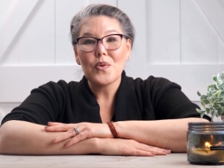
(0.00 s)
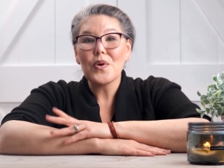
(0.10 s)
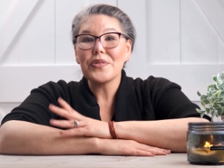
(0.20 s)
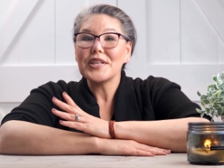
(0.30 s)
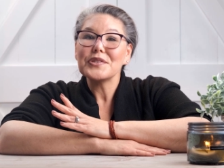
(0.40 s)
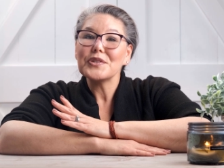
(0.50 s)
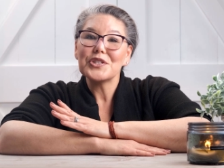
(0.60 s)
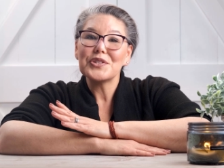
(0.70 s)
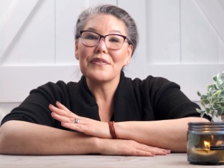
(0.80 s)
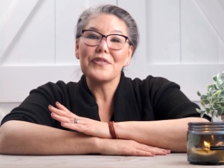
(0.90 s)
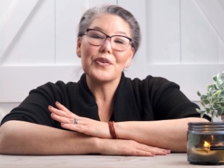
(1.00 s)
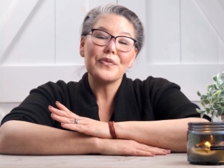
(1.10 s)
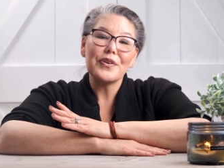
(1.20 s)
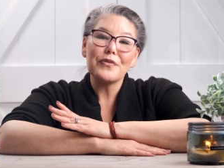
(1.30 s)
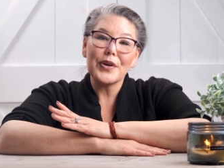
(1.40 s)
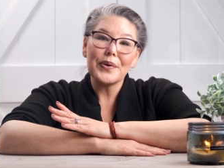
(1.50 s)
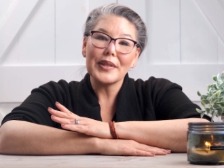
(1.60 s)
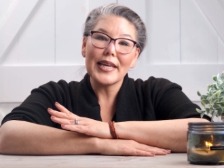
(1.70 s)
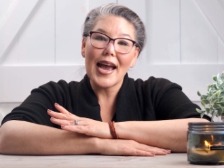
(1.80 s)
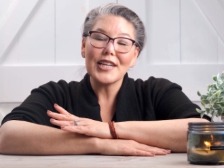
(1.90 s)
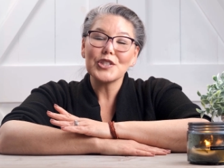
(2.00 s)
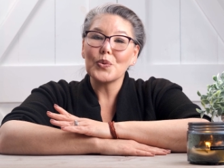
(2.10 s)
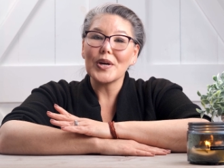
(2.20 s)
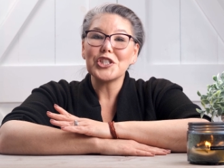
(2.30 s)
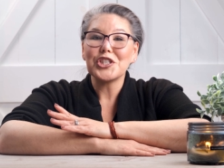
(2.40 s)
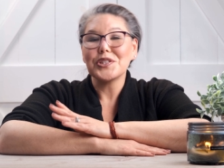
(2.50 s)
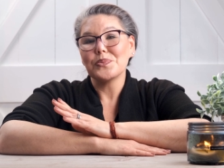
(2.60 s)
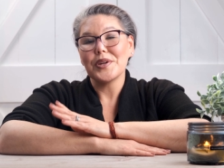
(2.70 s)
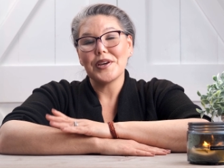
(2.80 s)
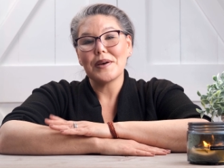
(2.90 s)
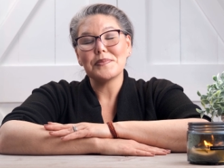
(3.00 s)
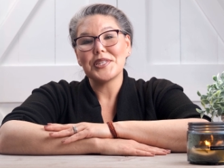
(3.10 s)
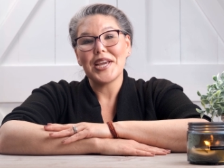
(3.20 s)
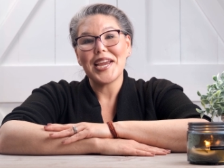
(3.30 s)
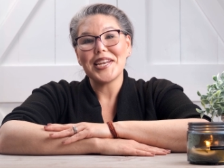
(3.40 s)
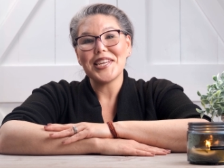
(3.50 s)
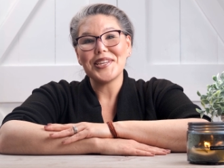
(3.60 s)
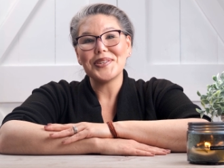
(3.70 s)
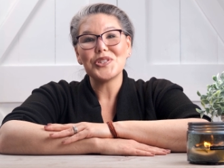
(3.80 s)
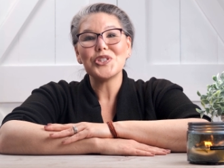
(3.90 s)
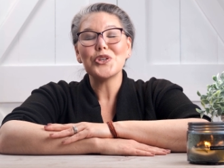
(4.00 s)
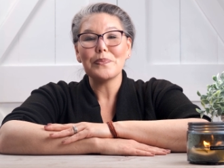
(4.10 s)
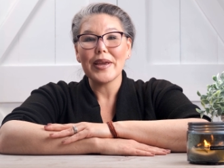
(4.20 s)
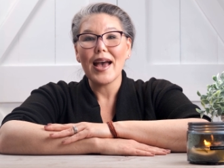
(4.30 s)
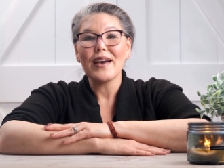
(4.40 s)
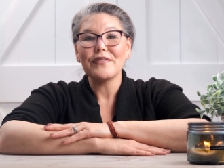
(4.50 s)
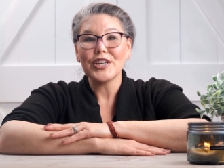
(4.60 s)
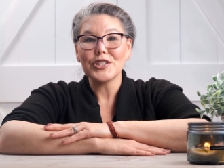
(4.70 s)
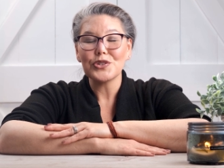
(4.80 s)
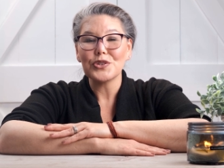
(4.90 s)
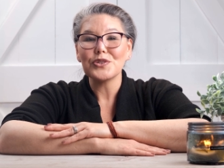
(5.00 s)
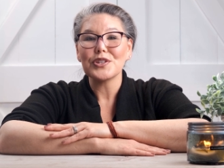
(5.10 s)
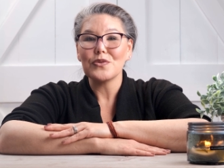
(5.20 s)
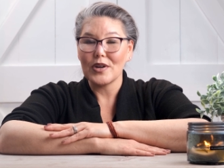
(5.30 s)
While these are just a few of the frequently asked questions when it comes to ADUs, you may have concerns and